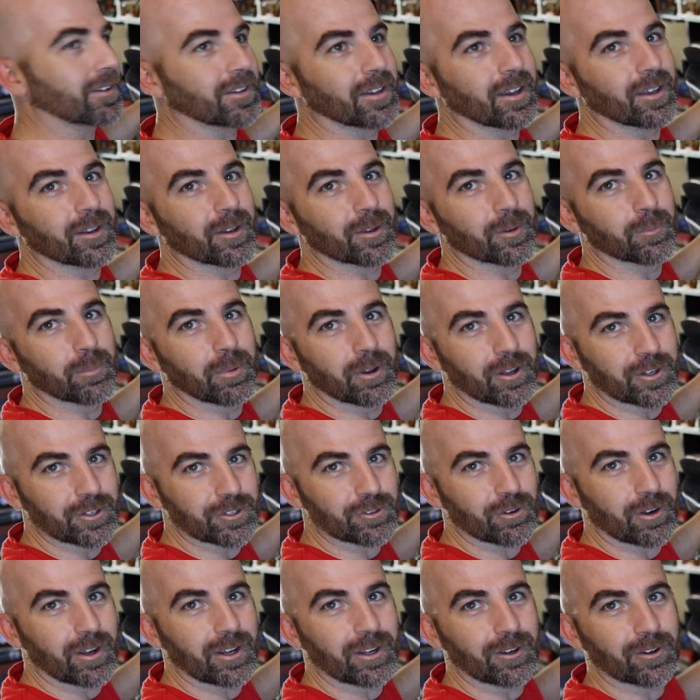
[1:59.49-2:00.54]
got a
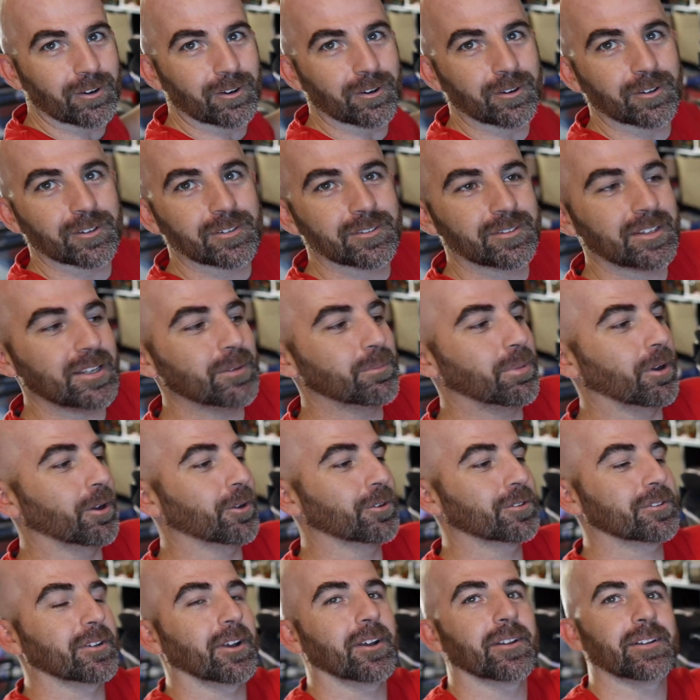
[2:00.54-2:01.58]
Bontrager seat
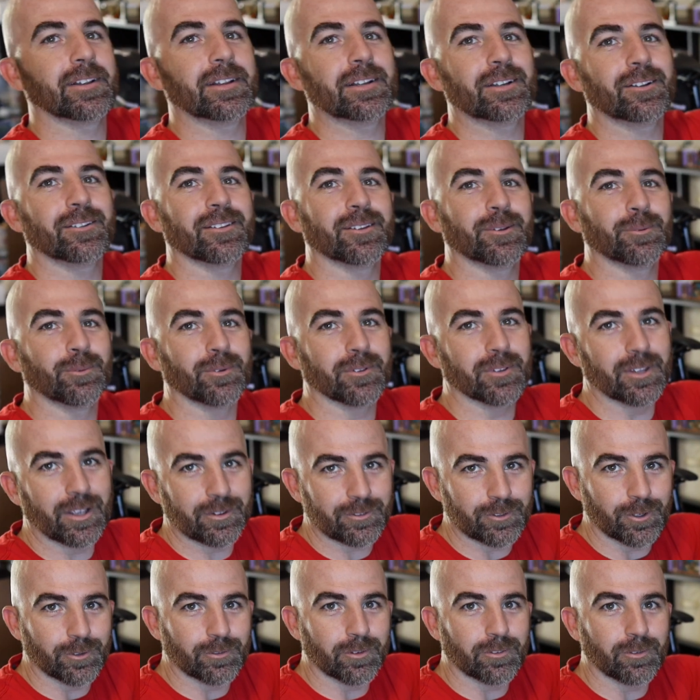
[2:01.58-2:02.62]
post on here that were left over